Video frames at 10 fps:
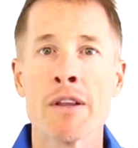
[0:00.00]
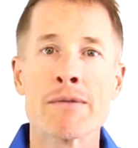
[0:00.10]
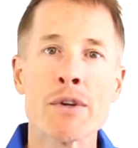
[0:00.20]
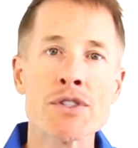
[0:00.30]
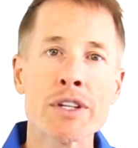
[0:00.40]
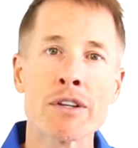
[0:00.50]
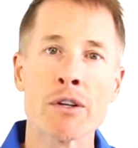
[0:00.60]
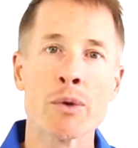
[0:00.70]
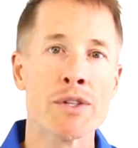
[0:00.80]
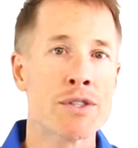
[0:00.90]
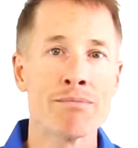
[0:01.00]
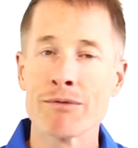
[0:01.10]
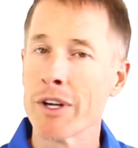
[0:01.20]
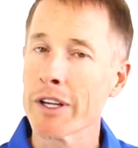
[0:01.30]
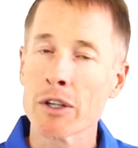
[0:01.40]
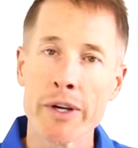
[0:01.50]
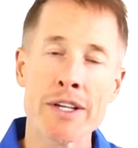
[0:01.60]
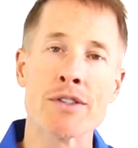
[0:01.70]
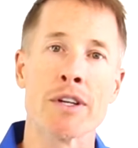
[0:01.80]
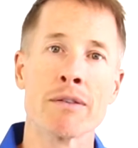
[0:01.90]
First thing they know is, you're not
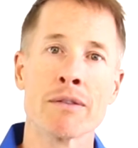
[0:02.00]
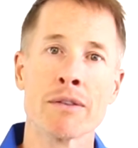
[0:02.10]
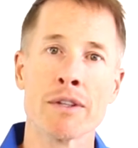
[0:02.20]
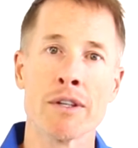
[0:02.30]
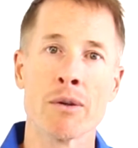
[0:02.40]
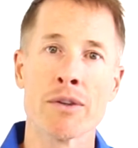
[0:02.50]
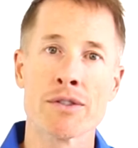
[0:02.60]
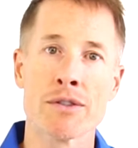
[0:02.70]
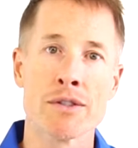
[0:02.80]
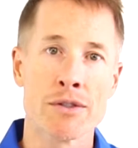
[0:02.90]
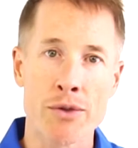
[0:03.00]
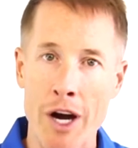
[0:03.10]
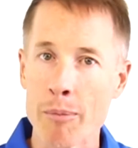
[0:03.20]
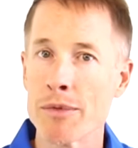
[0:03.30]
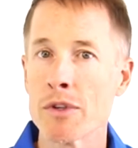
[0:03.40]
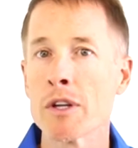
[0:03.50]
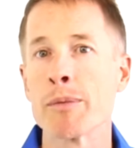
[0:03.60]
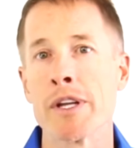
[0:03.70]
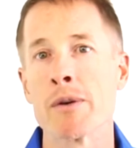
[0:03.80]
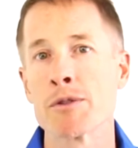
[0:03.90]
crazy. You know, this drop in your
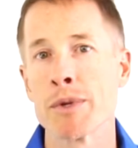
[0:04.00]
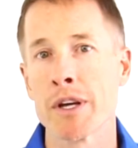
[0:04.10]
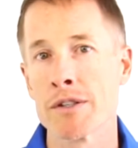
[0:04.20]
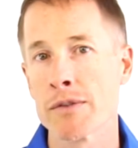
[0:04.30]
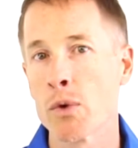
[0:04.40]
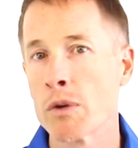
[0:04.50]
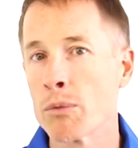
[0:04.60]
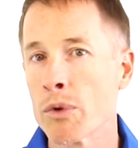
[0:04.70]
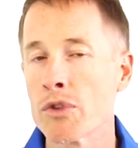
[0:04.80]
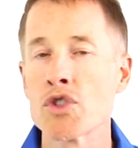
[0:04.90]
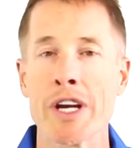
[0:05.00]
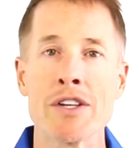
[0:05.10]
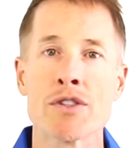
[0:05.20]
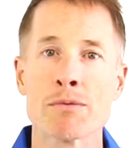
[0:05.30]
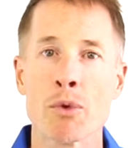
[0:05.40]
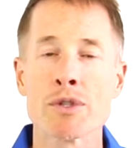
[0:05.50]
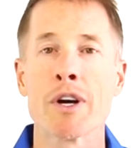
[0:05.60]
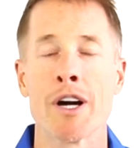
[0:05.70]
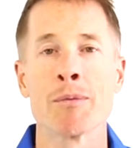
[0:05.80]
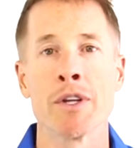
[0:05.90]
libido is because of hormonal changes most
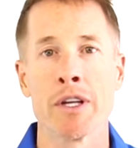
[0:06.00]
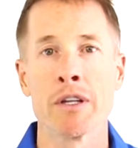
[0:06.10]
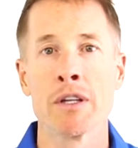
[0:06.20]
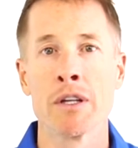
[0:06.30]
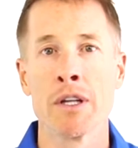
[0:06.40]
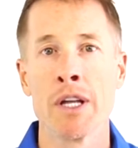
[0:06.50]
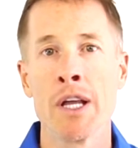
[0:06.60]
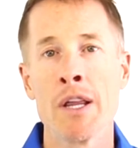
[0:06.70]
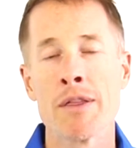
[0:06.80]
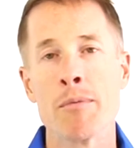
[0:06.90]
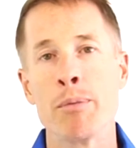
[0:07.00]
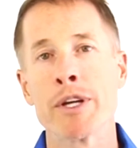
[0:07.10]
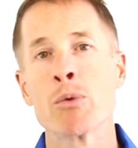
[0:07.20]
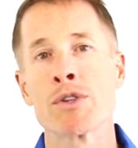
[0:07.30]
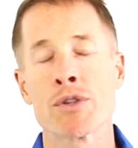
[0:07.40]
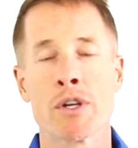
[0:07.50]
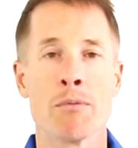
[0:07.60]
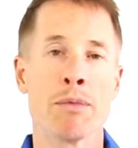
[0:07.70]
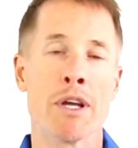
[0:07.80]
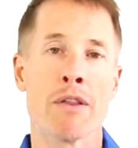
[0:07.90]
commonly. The big ones are going
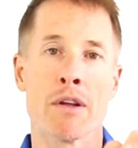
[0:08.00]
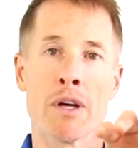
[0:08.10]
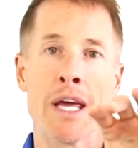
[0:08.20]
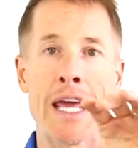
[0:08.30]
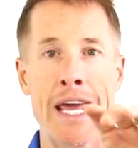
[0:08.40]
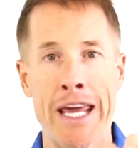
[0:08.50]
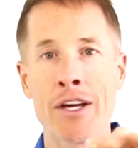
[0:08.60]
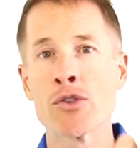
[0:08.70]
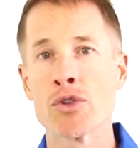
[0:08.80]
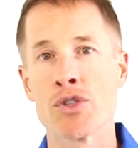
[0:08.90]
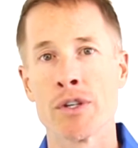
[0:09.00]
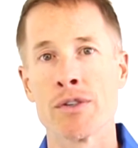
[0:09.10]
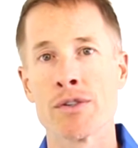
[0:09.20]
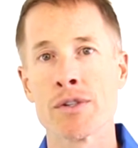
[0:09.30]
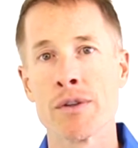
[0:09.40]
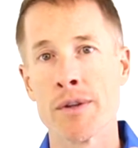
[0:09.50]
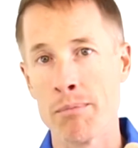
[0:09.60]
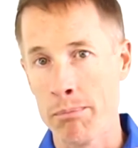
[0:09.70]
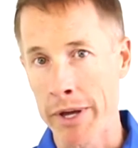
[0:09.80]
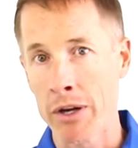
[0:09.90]
to be the androgens, the
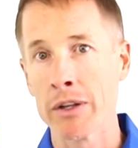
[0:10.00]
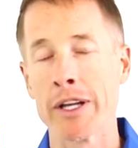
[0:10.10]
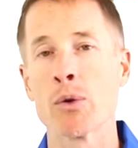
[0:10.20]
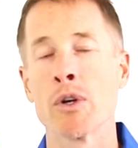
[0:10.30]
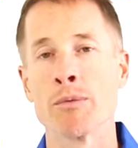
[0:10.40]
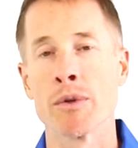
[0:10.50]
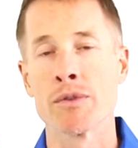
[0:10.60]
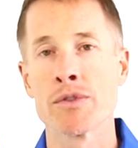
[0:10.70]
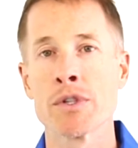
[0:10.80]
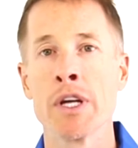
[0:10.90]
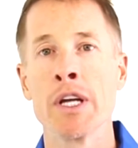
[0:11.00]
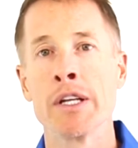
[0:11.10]
male-like hormones.